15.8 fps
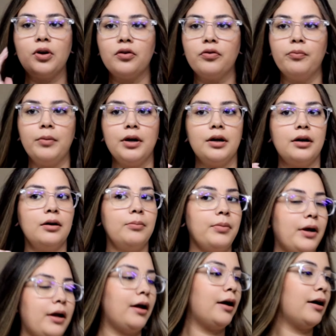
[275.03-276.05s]
bit of
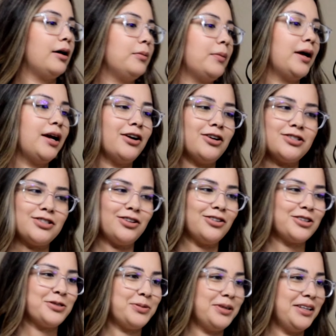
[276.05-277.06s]
makeup and my hair still
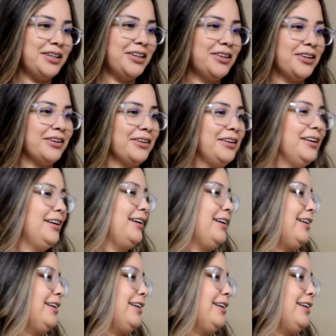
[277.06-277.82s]
looks really good.